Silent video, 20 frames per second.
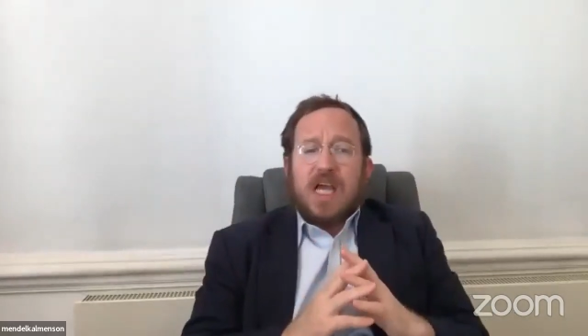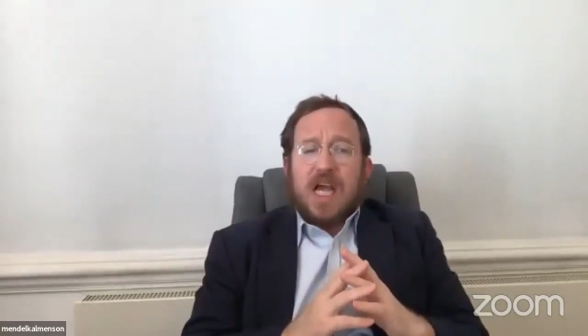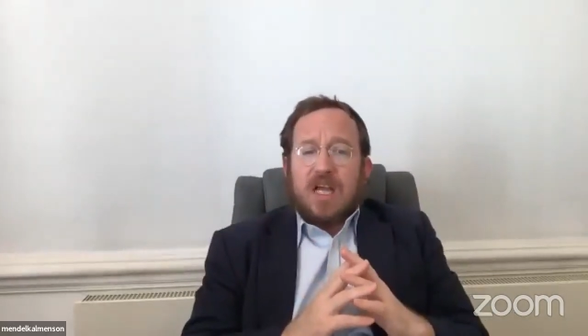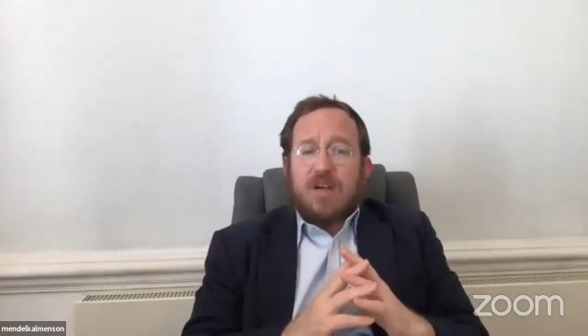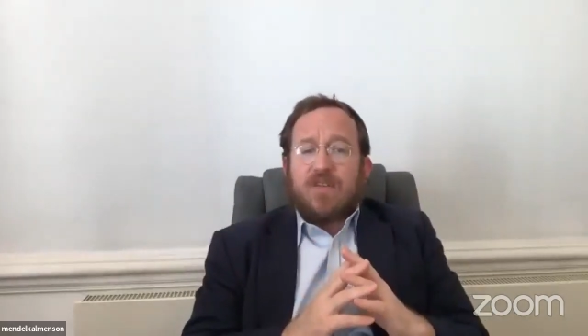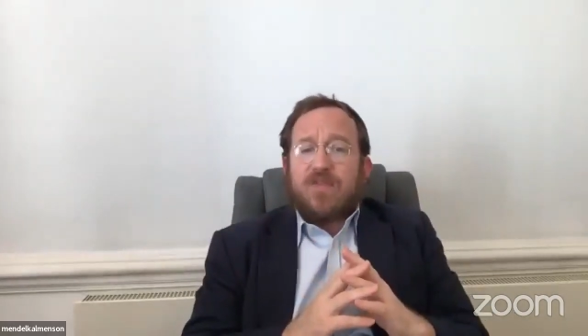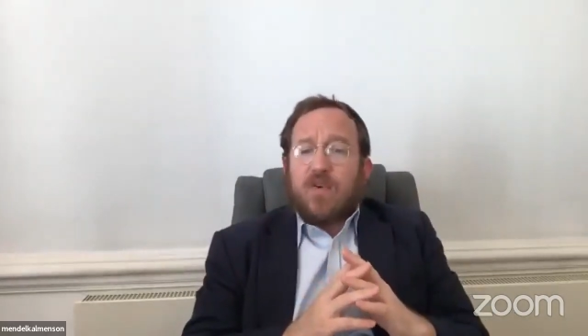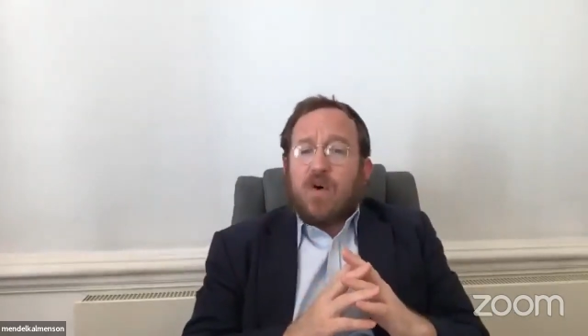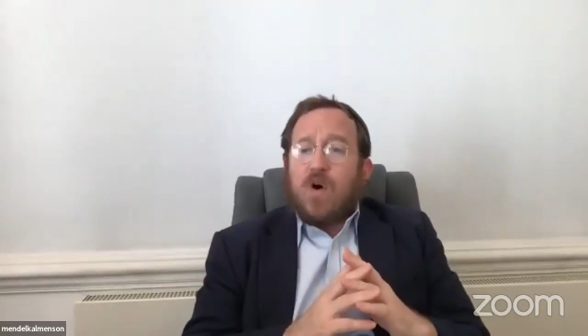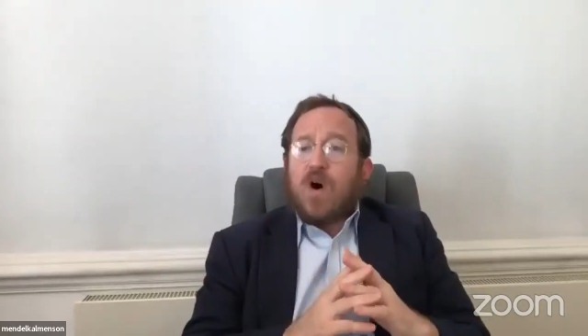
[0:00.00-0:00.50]

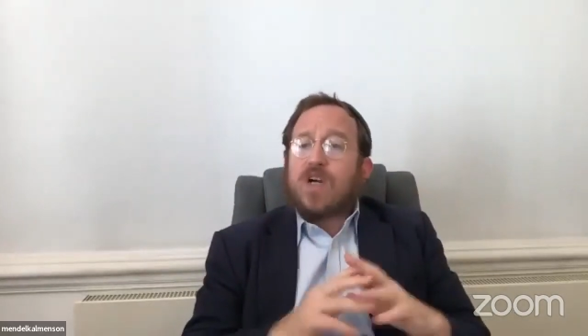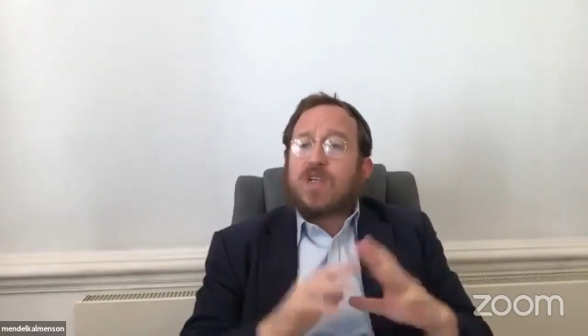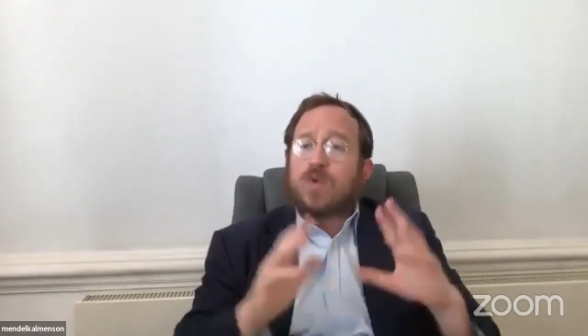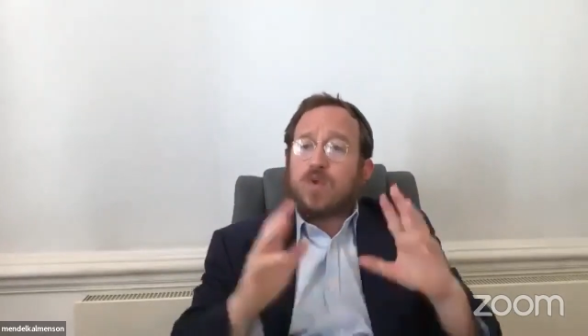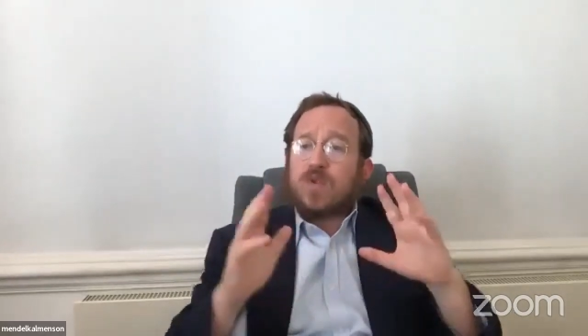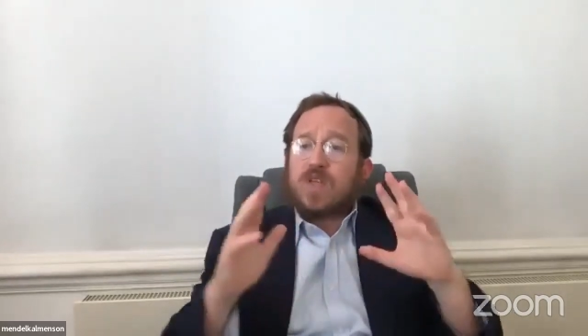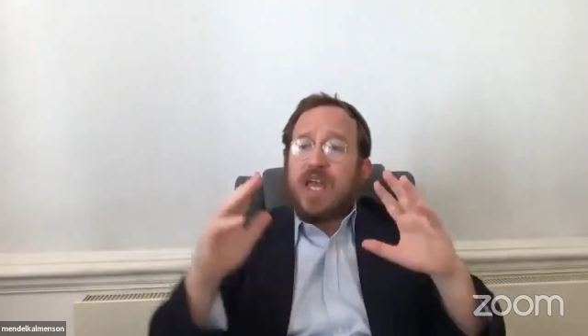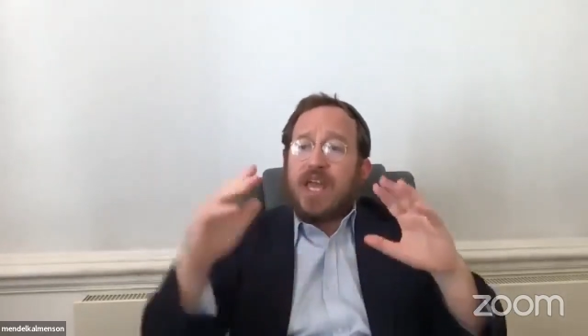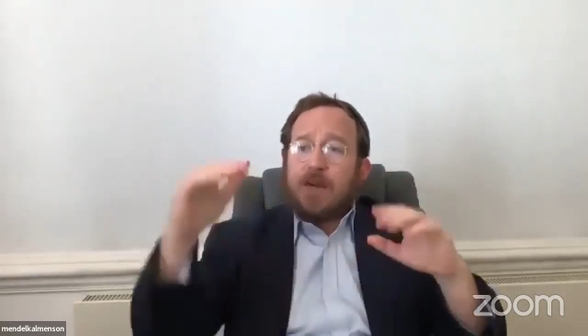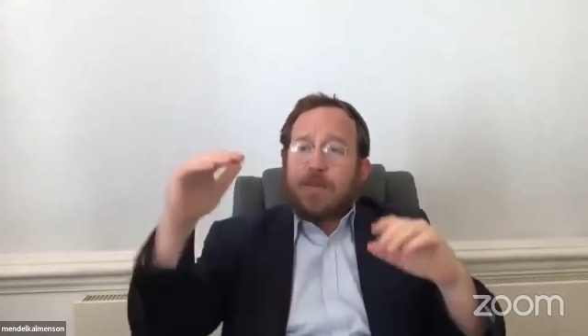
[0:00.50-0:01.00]
and Fawkes
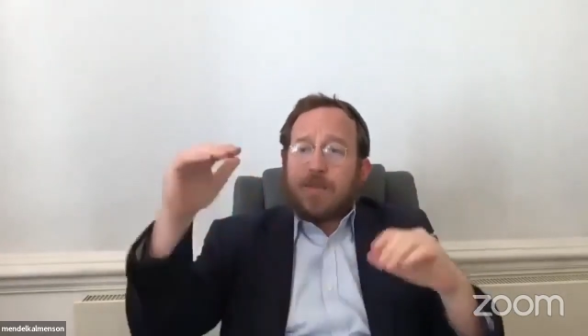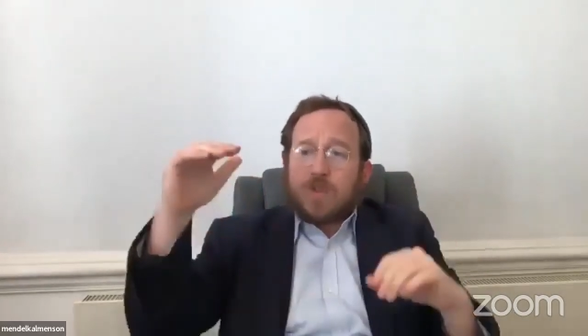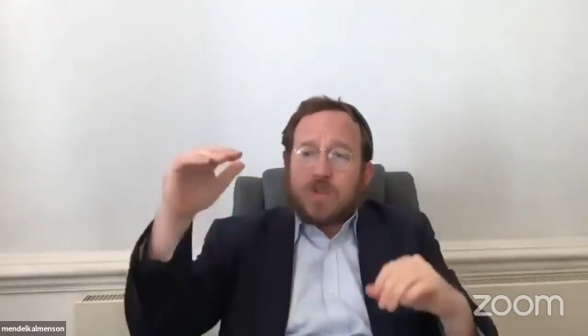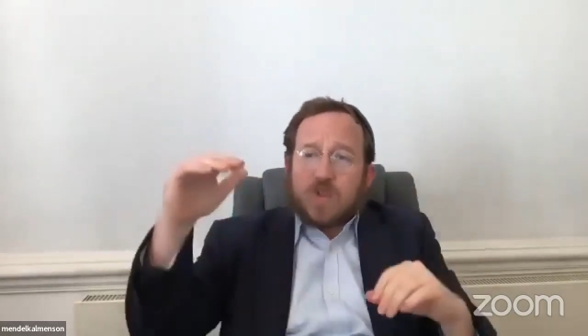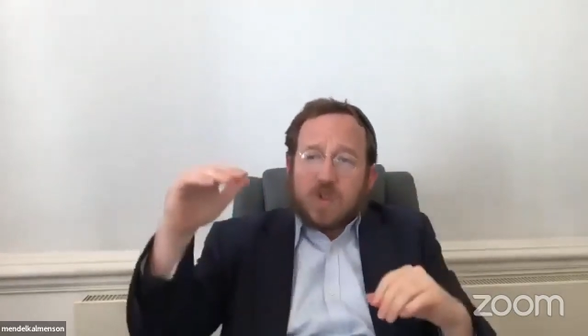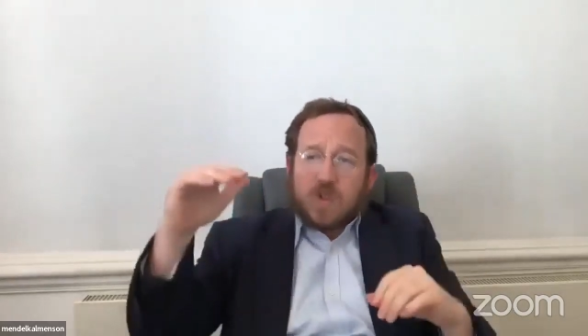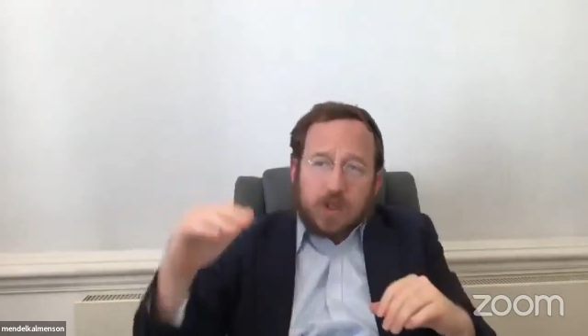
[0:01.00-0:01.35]
was able to